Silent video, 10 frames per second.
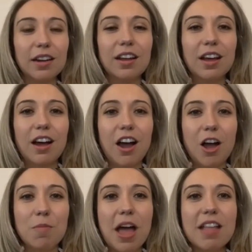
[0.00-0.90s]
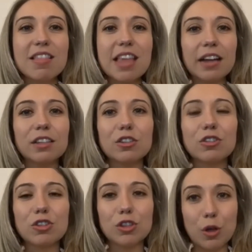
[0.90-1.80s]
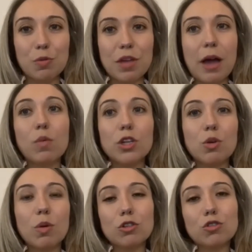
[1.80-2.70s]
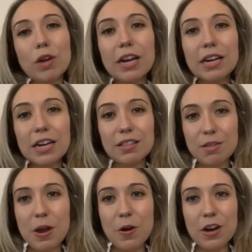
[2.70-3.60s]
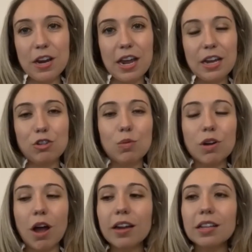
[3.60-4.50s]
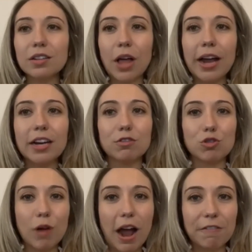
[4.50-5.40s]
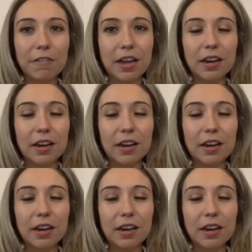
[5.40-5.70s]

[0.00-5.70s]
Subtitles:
And that's so that when you are draining the barricade, you are not in the line of traffic,